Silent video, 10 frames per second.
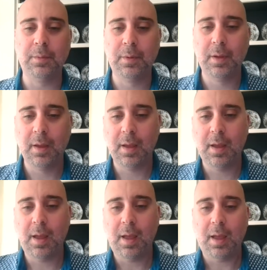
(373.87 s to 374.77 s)
do
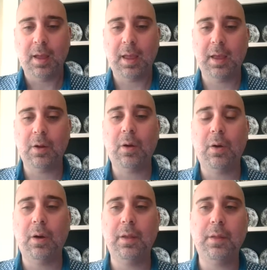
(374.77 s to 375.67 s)
and
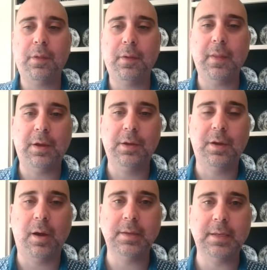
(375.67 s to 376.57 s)
another thing that could
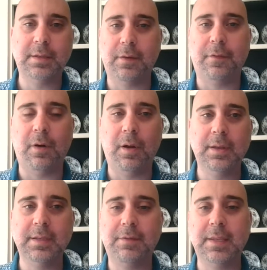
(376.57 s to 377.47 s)
cause it to fall
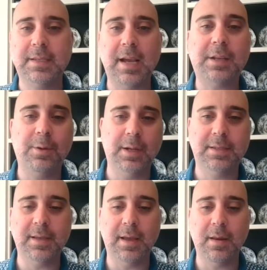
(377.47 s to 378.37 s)
is if the sector
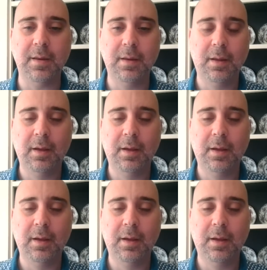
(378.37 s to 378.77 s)
it's in